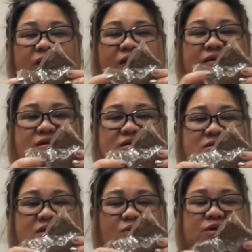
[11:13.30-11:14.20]
And
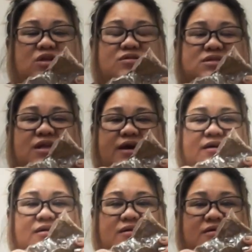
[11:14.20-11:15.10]
that's how it looks
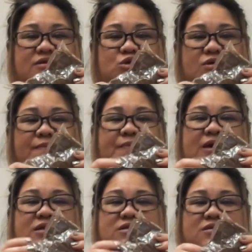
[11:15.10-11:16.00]
like, the shrimp
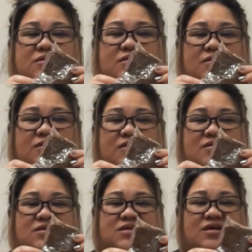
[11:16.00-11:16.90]
paste. And
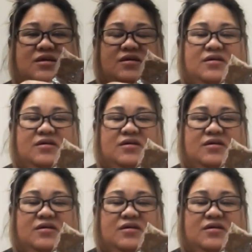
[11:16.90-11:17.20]
you see,